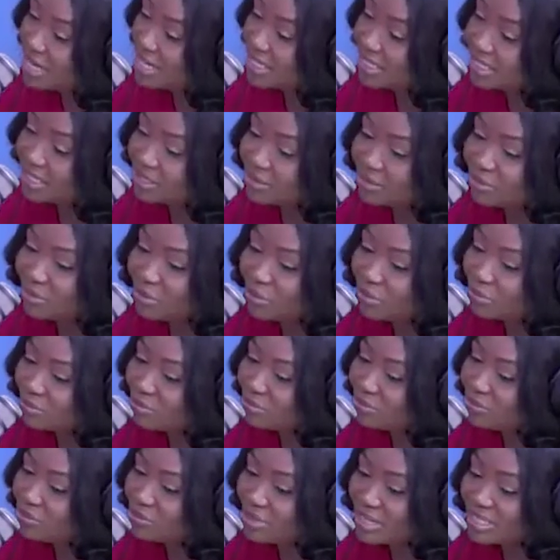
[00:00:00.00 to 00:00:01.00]
right.
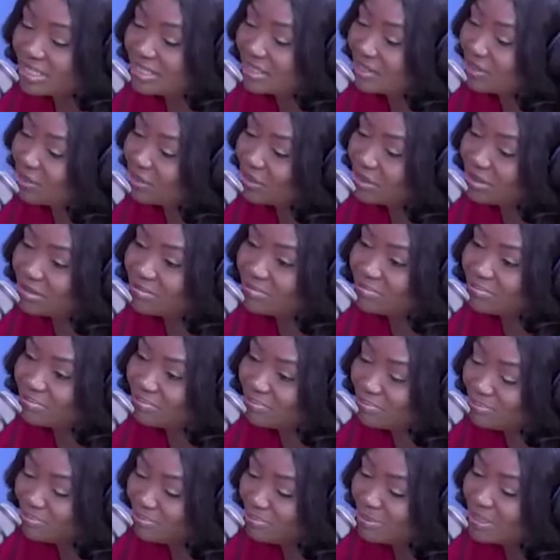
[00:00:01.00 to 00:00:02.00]
Don't dress, just
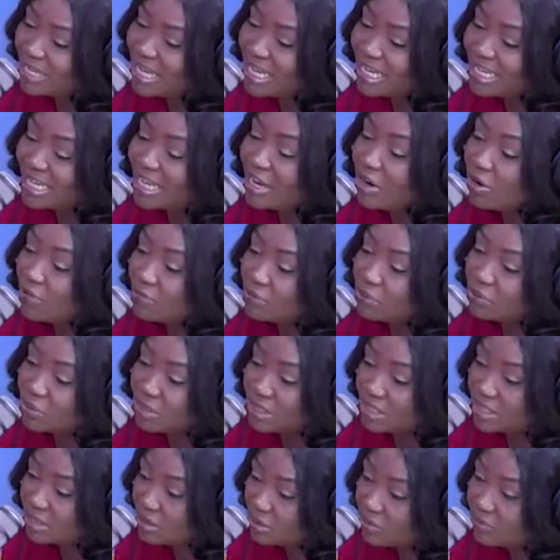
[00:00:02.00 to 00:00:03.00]
take care of
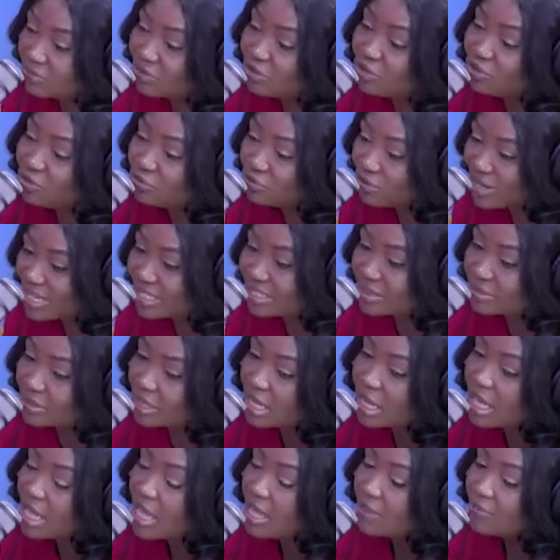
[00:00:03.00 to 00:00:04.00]
yourself.
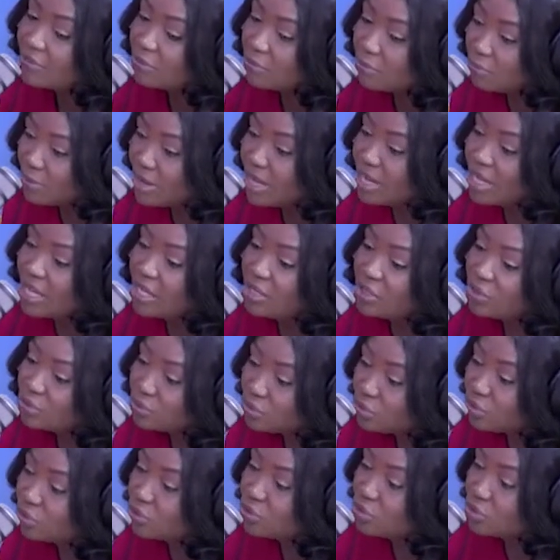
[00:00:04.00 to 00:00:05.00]
Dress the way
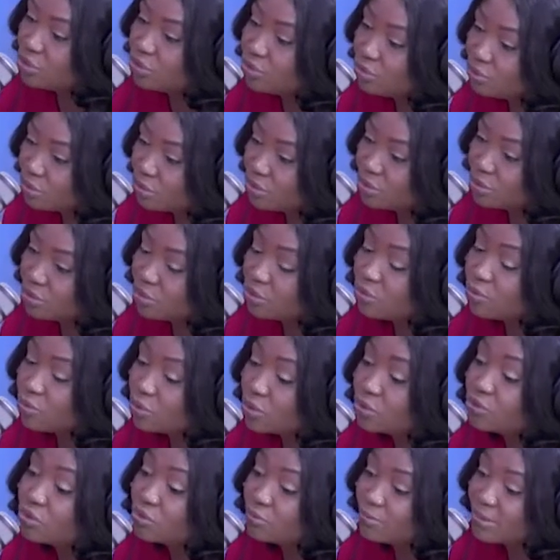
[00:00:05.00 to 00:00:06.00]
you
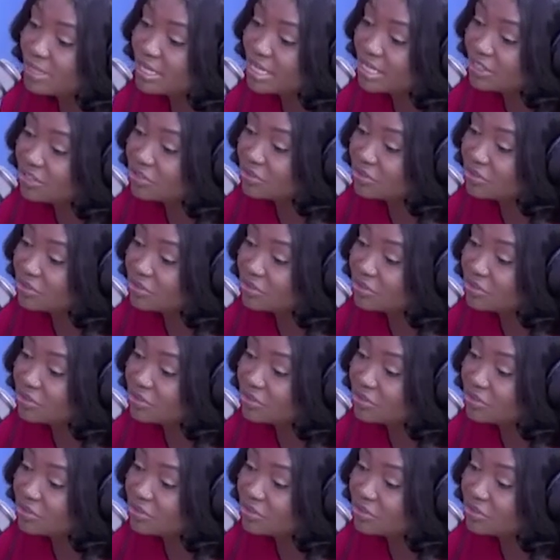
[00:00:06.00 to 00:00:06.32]
want to be